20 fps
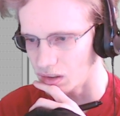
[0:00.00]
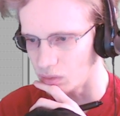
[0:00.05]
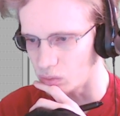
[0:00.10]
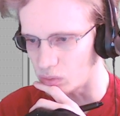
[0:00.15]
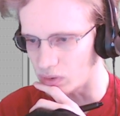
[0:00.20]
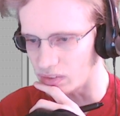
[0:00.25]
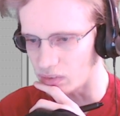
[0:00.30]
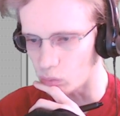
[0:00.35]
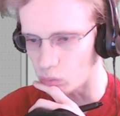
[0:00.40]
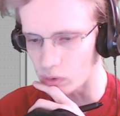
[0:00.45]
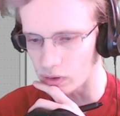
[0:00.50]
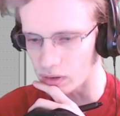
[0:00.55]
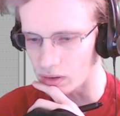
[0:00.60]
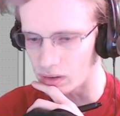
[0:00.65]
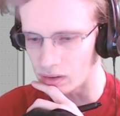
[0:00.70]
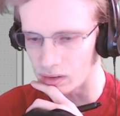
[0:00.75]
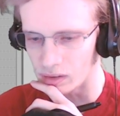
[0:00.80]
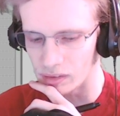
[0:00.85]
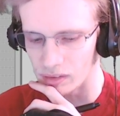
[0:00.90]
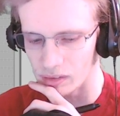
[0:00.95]
want to work
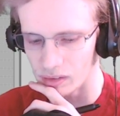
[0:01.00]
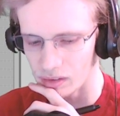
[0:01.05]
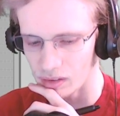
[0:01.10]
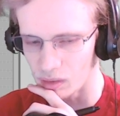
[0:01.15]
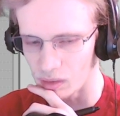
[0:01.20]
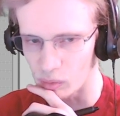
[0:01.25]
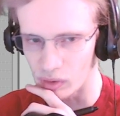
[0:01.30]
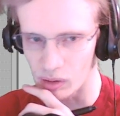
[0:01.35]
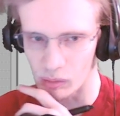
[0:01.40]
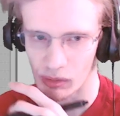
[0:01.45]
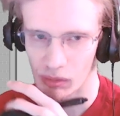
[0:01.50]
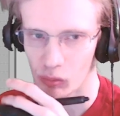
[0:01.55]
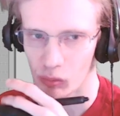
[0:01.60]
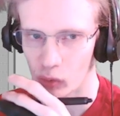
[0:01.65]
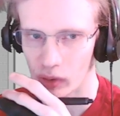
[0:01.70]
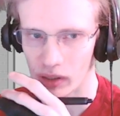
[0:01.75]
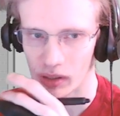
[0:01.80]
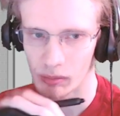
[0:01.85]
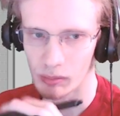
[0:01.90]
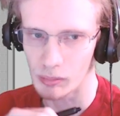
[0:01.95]
on whatever
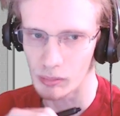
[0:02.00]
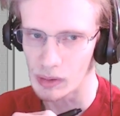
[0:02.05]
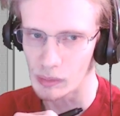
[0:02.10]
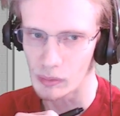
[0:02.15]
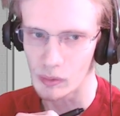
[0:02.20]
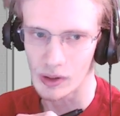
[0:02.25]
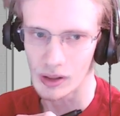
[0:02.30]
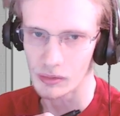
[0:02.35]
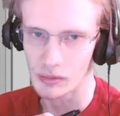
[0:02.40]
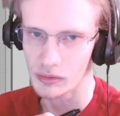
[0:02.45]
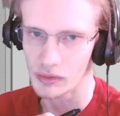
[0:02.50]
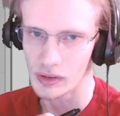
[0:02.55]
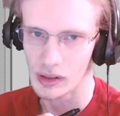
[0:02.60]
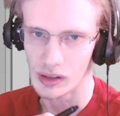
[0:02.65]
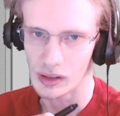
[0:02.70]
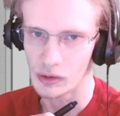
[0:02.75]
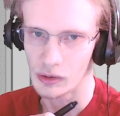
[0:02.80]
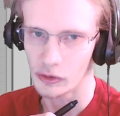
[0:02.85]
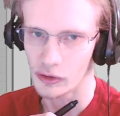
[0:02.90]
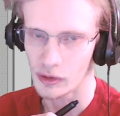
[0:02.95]
maybe what I'm
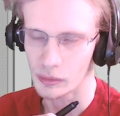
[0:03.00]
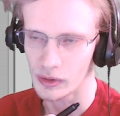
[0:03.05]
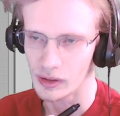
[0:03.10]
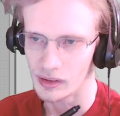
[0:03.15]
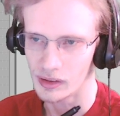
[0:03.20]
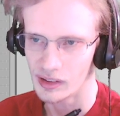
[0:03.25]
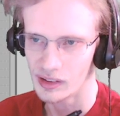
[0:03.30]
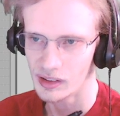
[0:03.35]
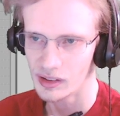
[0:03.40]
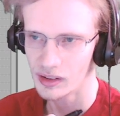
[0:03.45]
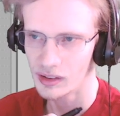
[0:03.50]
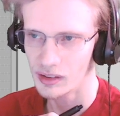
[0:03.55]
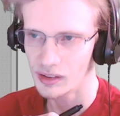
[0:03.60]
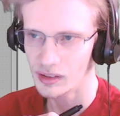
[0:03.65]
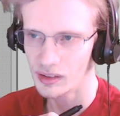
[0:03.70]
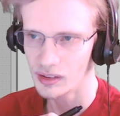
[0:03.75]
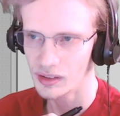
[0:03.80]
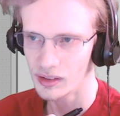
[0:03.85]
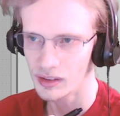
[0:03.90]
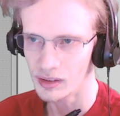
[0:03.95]
feeling or something,
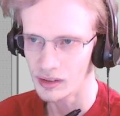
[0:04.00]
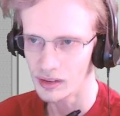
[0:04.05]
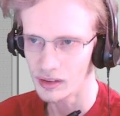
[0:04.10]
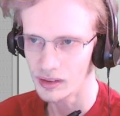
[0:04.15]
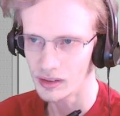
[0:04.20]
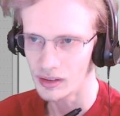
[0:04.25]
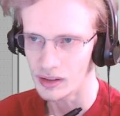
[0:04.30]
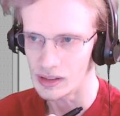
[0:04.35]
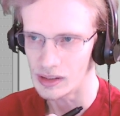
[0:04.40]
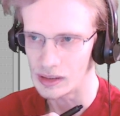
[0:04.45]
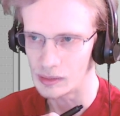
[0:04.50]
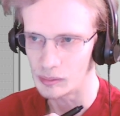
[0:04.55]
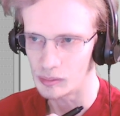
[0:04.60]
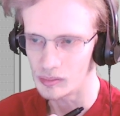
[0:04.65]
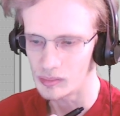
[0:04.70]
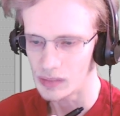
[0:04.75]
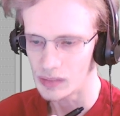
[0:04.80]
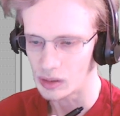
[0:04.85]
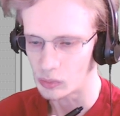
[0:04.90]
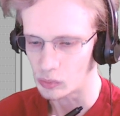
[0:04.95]
I'll
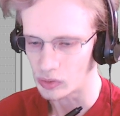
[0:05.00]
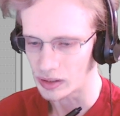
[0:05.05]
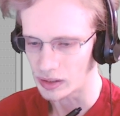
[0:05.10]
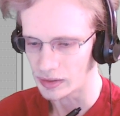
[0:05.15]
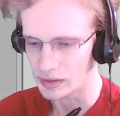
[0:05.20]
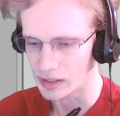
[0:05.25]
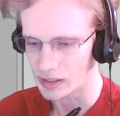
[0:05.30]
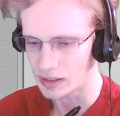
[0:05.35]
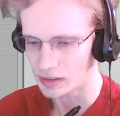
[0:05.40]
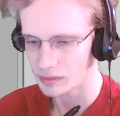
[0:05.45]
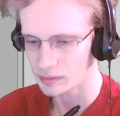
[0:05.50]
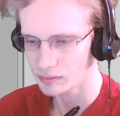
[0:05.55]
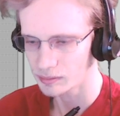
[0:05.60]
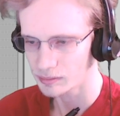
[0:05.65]
work on that.